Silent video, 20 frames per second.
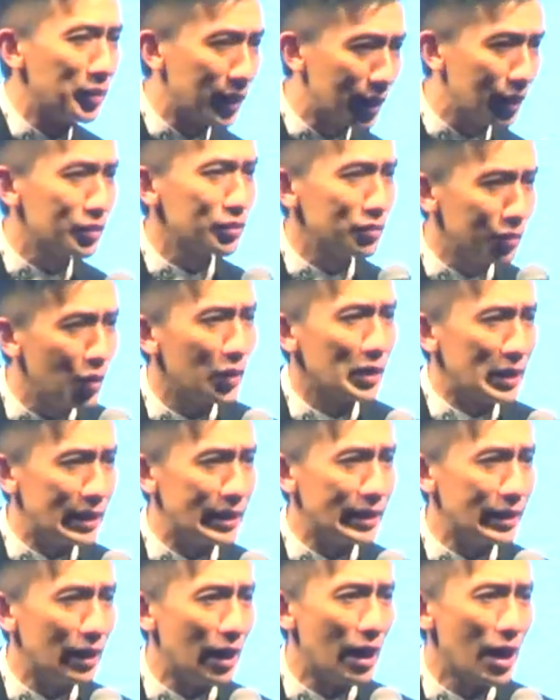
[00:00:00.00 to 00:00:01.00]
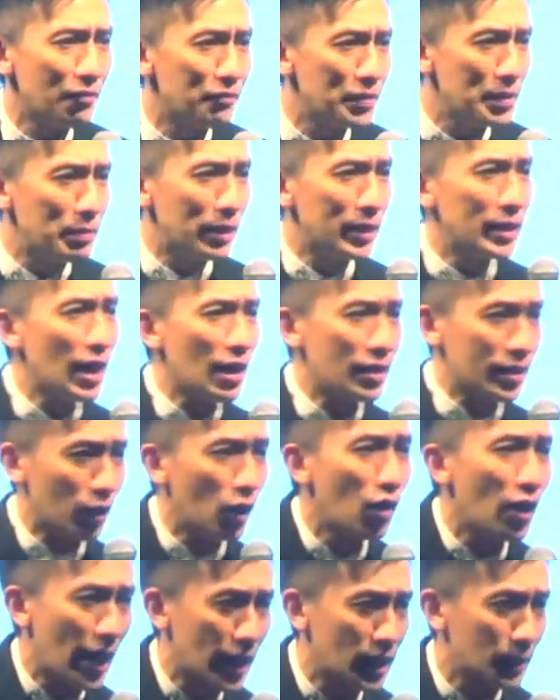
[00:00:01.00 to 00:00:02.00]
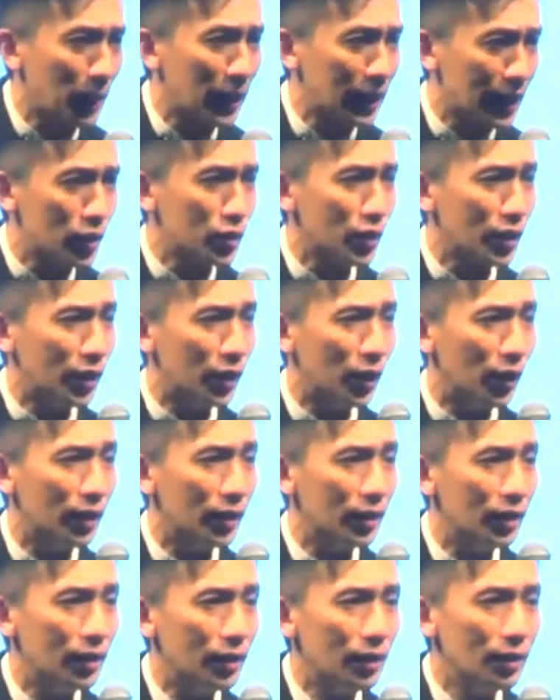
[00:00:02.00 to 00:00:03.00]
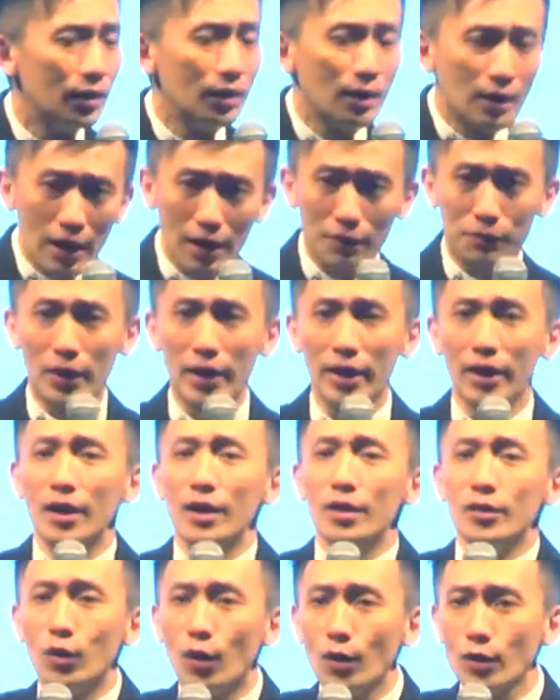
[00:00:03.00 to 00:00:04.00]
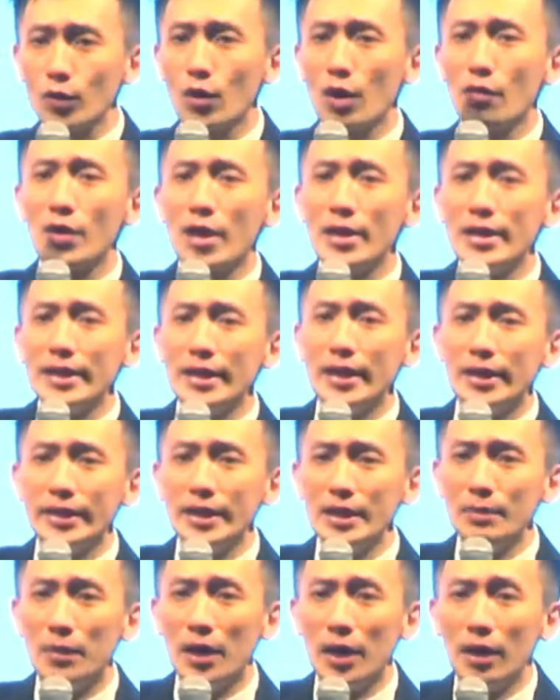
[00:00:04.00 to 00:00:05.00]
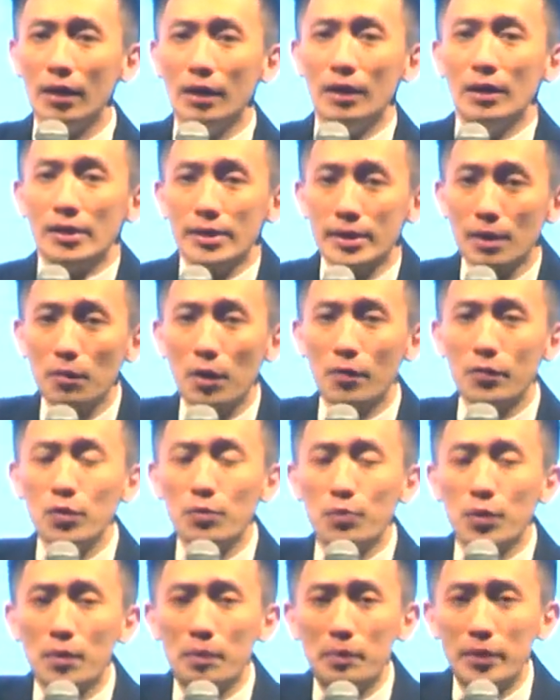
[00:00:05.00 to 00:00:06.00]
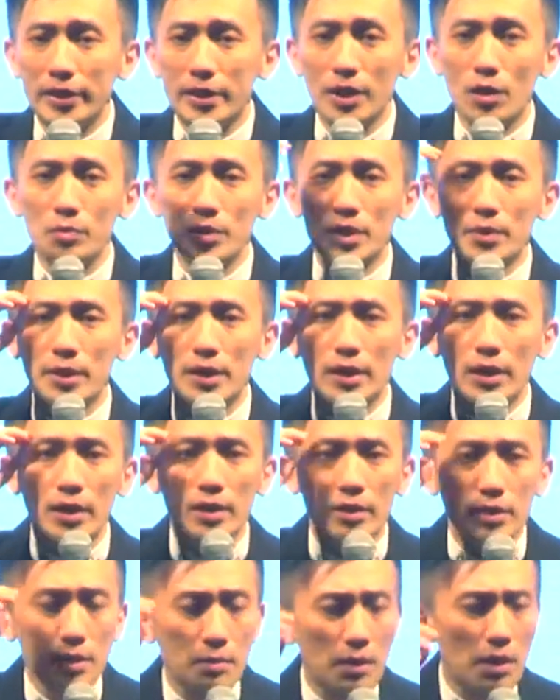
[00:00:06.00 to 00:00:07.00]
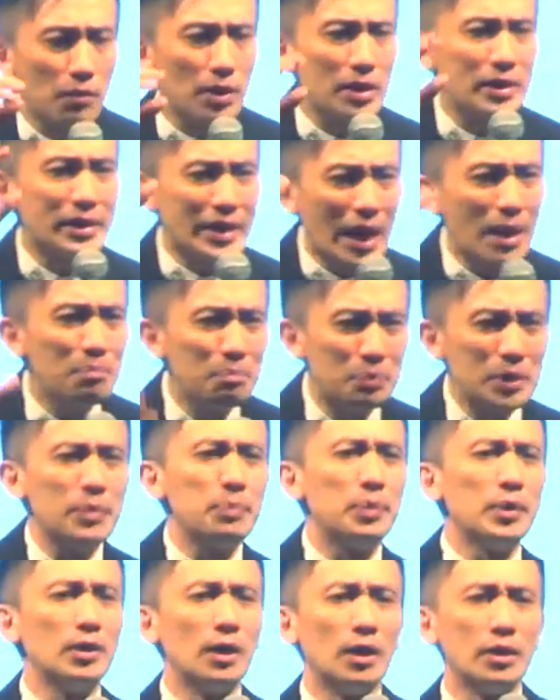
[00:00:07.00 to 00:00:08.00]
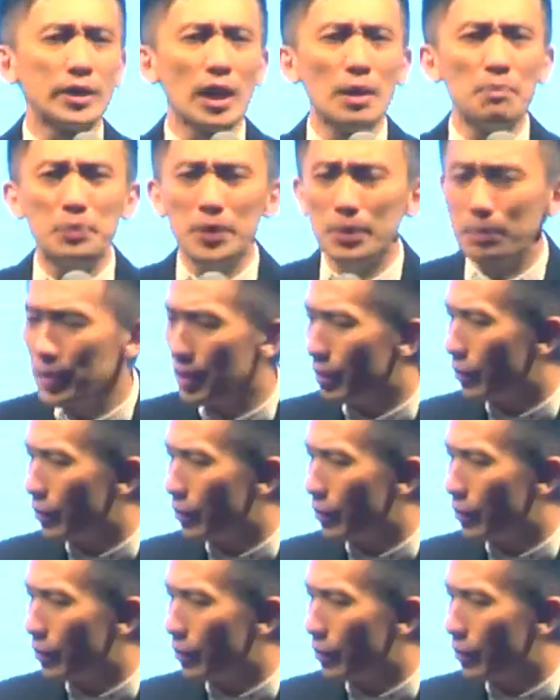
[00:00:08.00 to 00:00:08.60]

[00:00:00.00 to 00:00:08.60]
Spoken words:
Because not easy. Everybody has a lot of expectation or not. Have, right? Those who are running a team, some of you probably tell me, hey, some I run 10 people, 10 people